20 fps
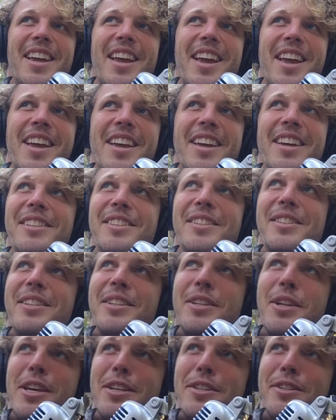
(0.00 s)
and the
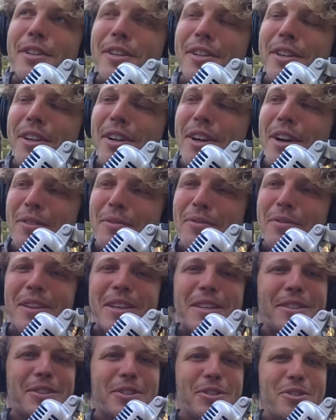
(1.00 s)
nature of
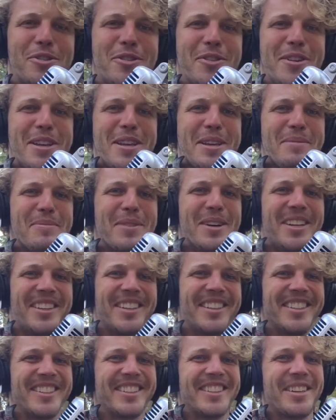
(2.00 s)
this dream
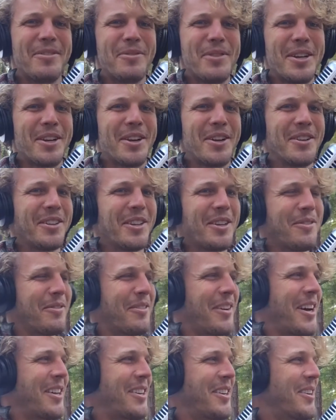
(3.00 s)
that we currently
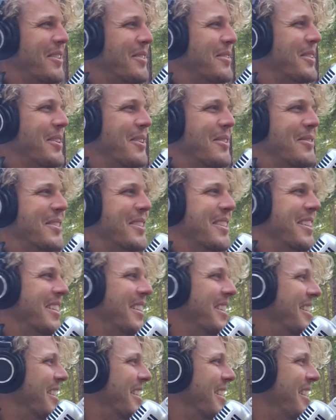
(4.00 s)
find ourselves in.